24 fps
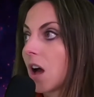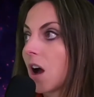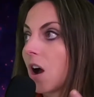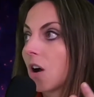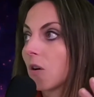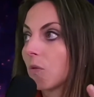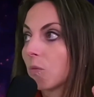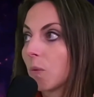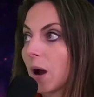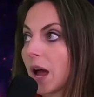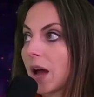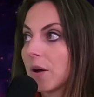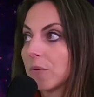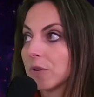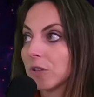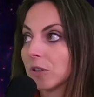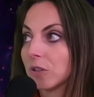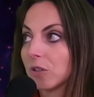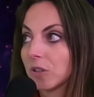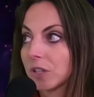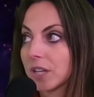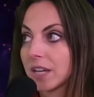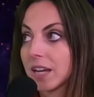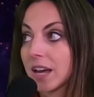around
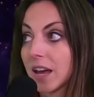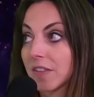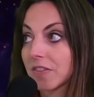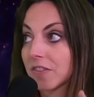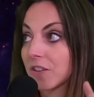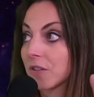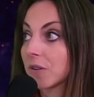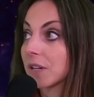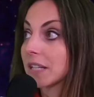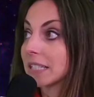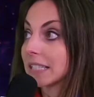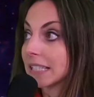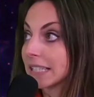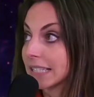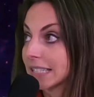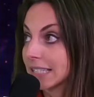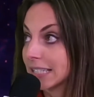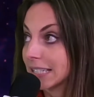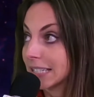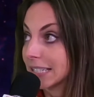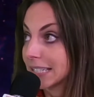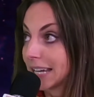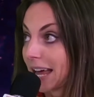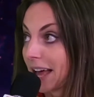looking at their
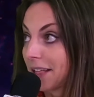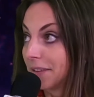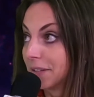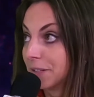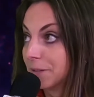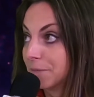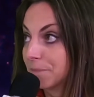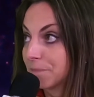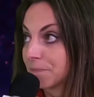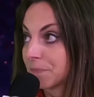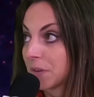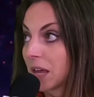existing talent,